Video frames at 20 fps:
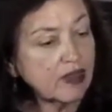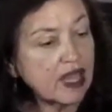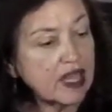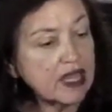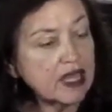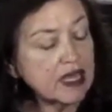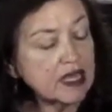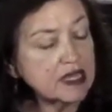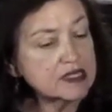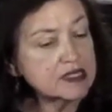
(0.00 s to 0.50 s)

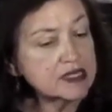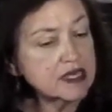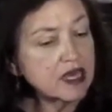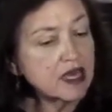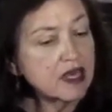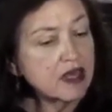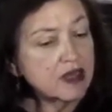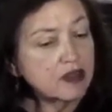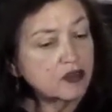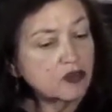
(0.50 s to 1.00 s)
And
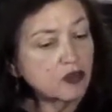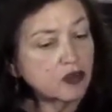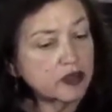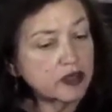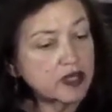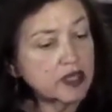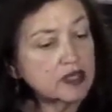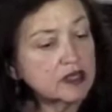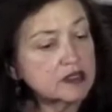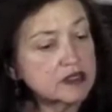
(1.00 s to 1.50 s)

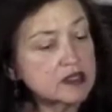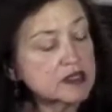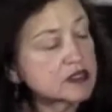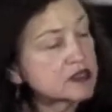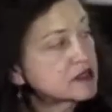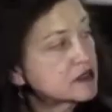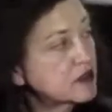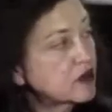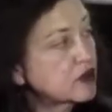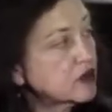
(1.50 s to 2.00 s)
Norton Hintz
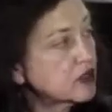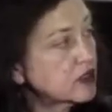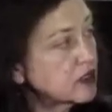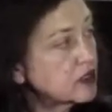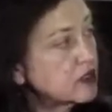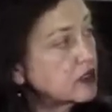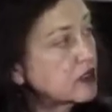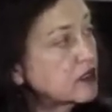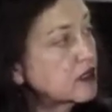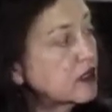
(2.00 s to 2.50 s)

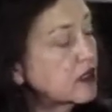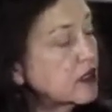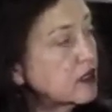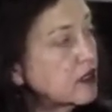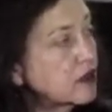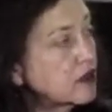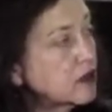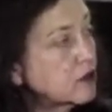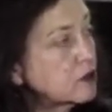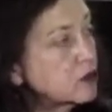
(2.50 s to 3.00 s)
started,
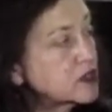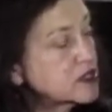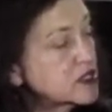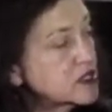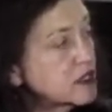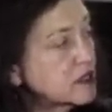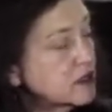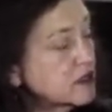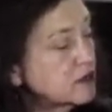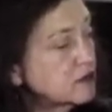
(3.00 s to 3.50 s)
uh, was
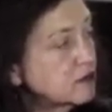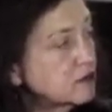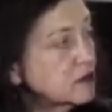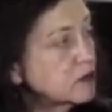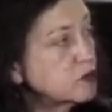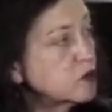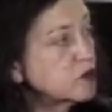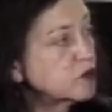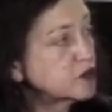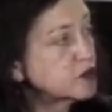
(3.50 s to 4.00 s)
the
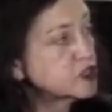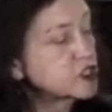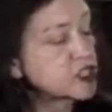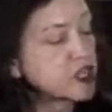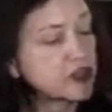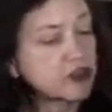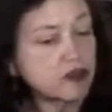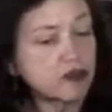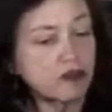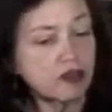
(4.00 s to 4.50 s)
mover and
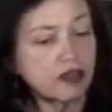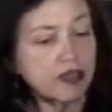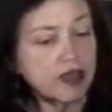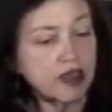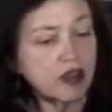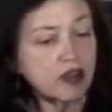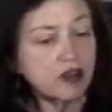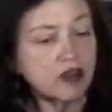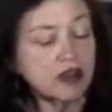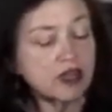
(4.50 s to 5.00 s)
shaker
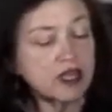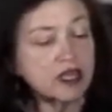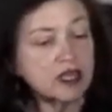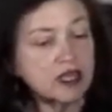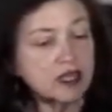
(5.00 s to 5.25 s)
there, and he